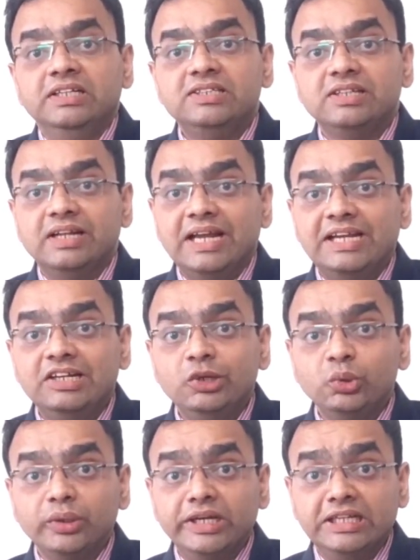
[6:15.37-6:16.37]
is likely
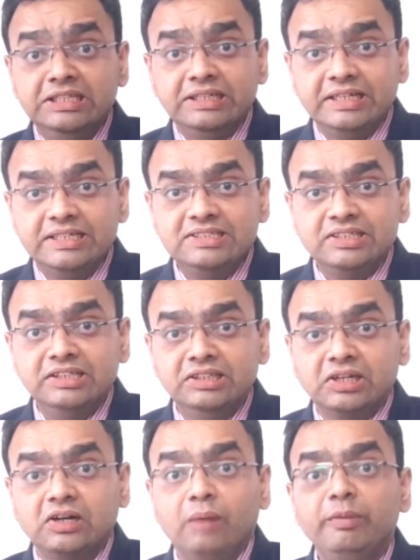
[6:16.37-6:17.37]
to increase in
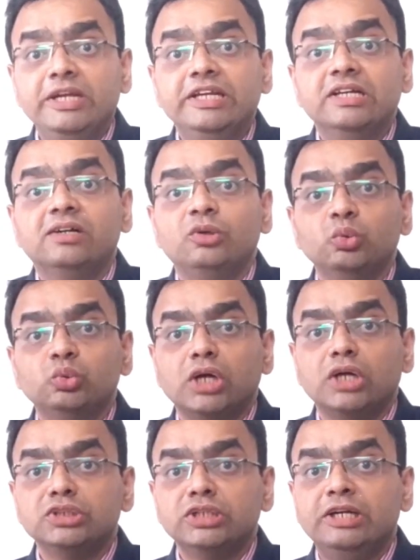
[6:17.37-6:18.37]
the coming year
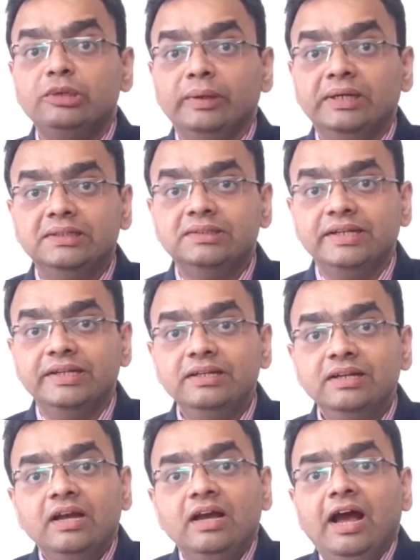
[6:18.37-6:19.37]
2023,
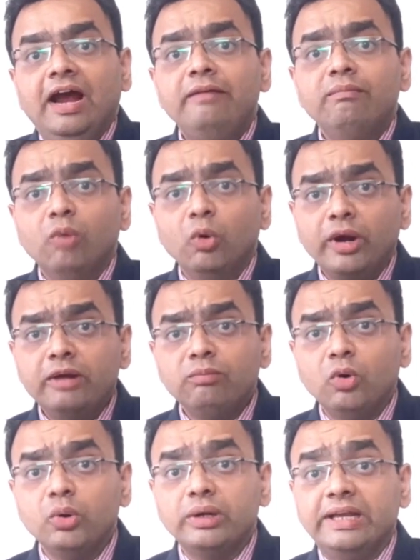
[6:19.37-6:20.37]
and more
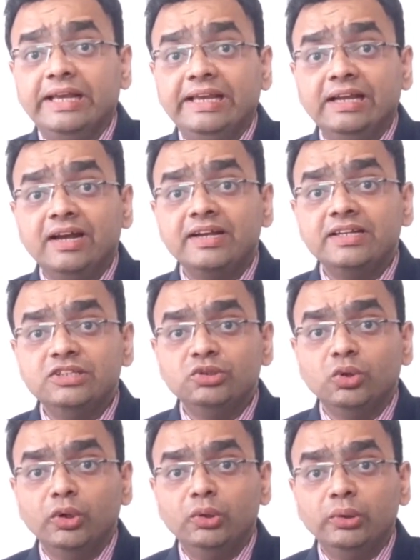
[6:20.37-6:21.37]
AI is
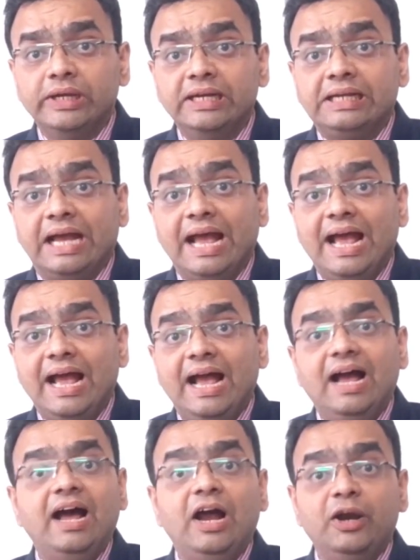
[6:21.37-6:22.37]
going to get
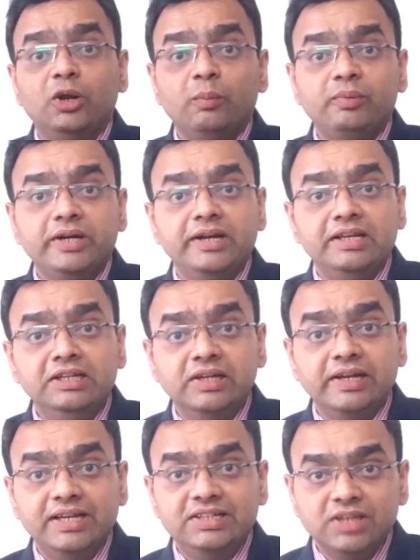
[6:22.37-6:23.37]
adopted in
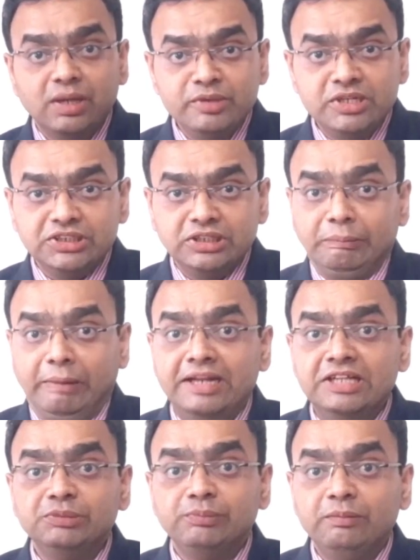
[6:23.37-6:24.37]
the examination
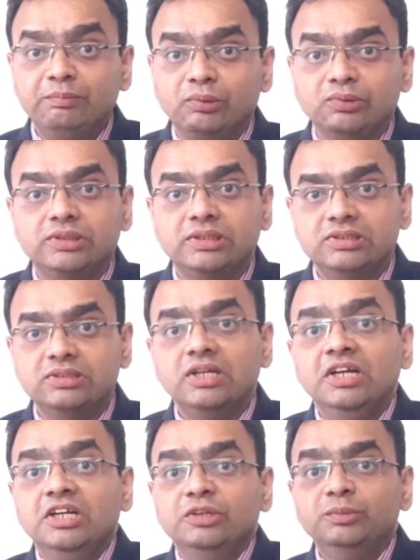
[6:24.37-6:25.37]
management process,
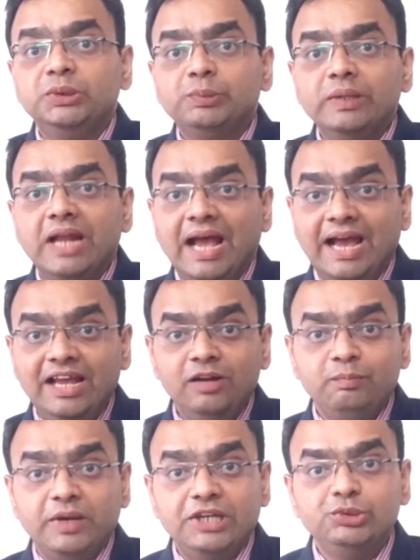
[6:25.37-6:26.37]
which will
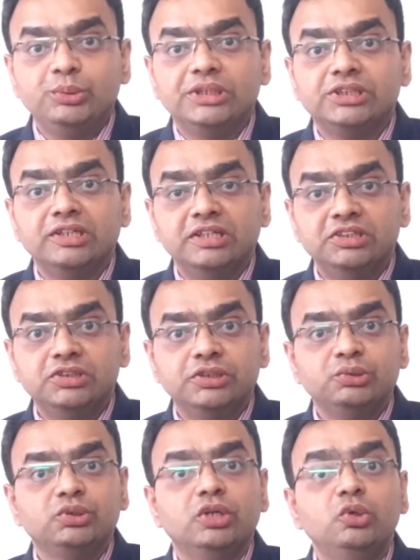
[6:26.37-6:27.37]
help education
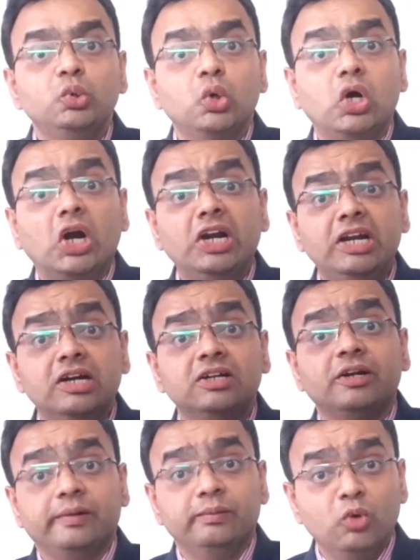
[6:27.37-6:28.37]
institutions to
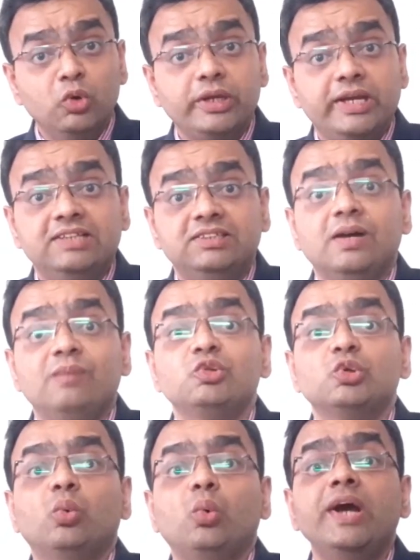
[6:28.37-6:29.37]
conduct remote exams
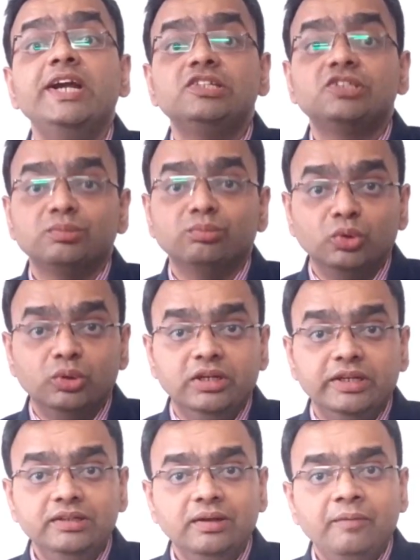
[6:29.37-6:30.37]
quite
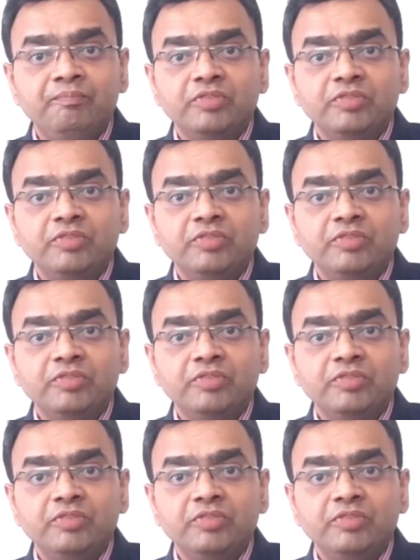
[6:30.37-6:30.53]
smoothly